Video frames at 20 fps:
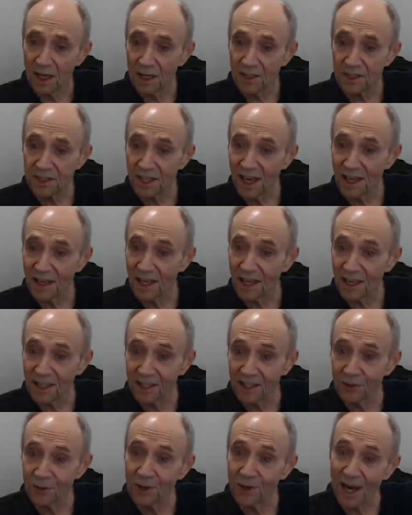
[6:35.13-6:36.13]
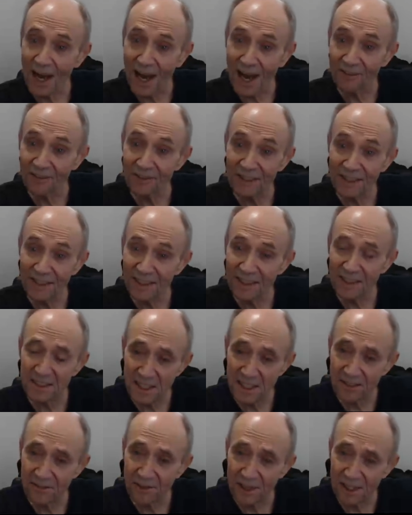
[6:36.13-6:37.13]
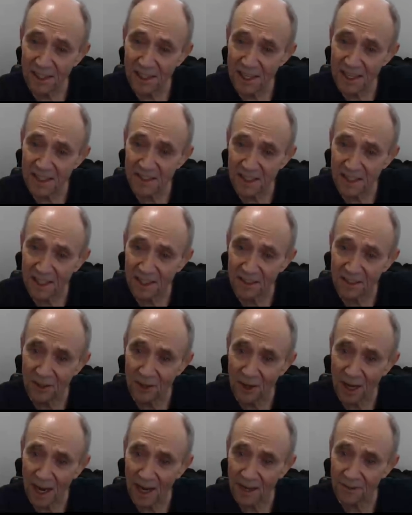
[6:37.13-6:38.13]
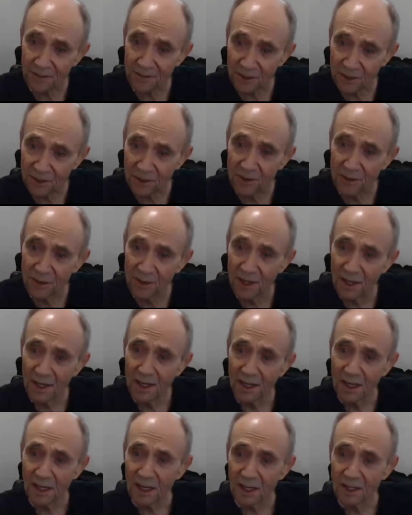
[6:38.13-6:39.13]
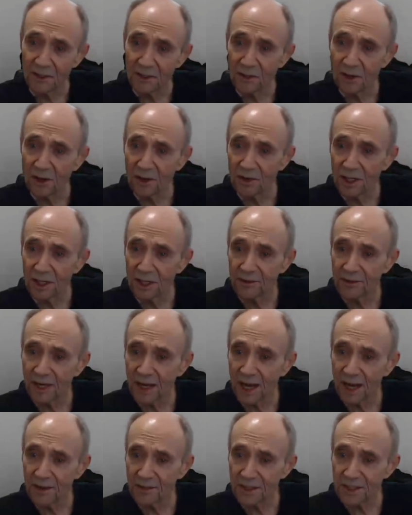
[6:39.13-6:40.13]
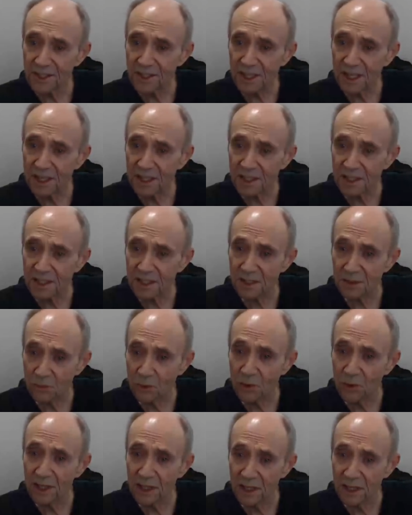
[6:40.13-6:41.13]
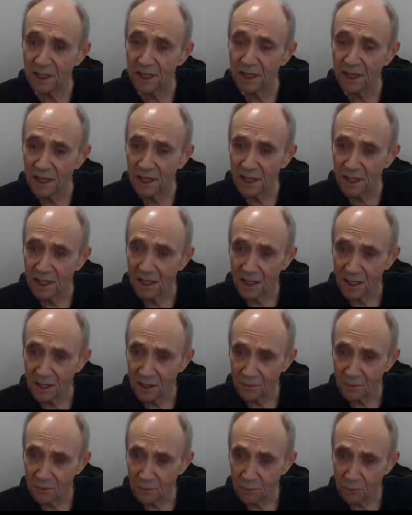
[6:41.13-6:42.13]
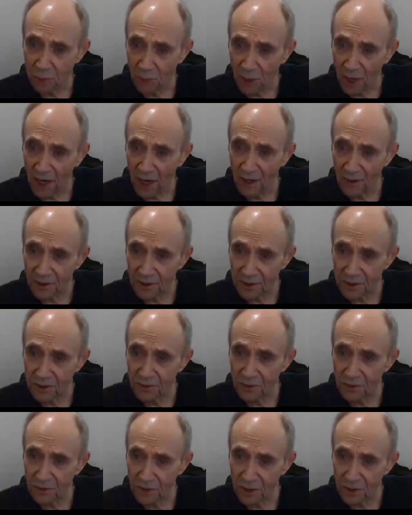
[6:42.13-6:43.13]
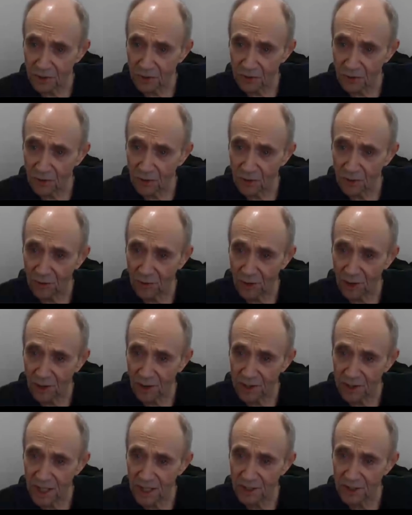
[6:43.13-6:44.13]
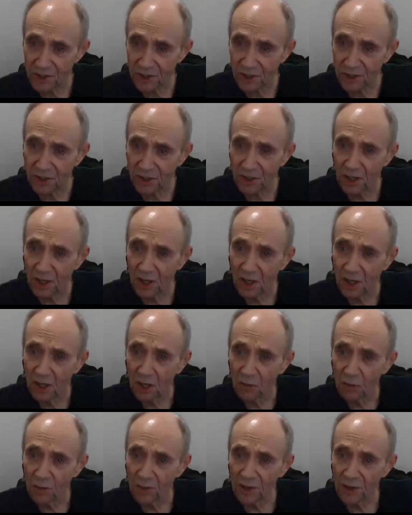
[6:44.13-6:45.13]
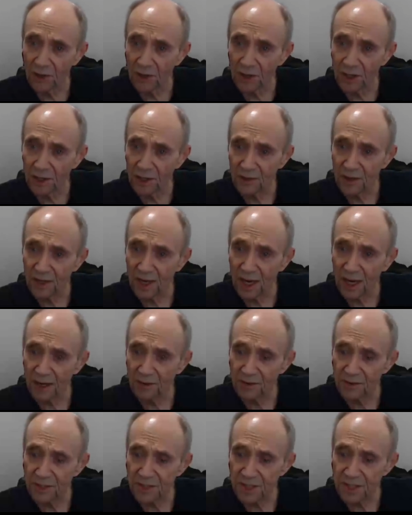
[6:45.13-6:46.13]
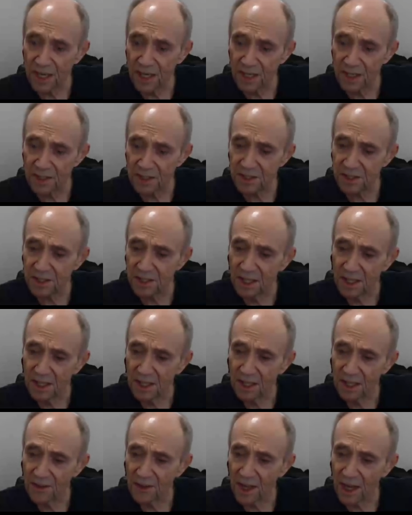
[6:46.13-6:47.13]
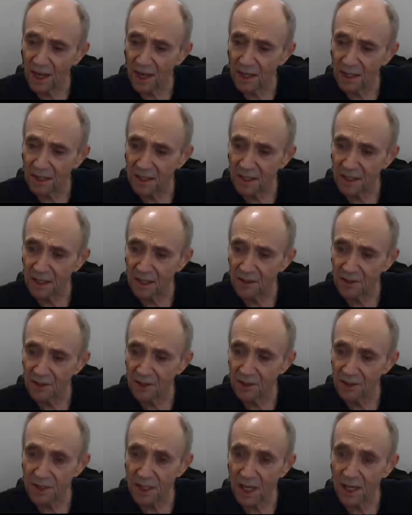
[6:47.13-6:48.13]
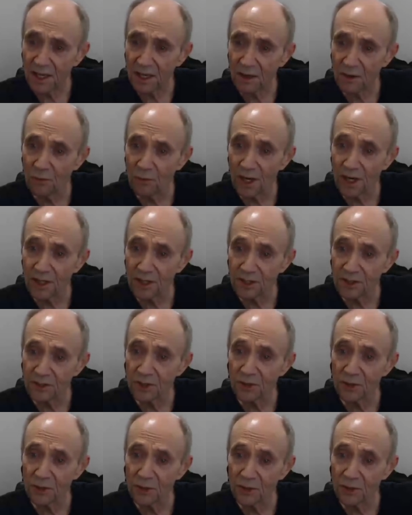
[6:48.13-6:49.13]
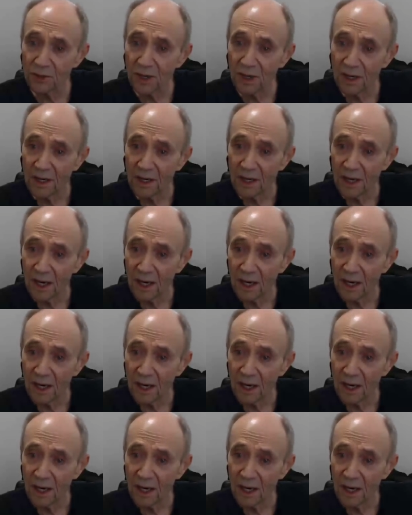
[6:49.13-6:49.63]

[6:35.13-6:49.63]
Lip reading: It's not like you have to. It's even less than you have to. You don't even have the sense we, prior to control of our attention, we don't even have the sense that there is any way to do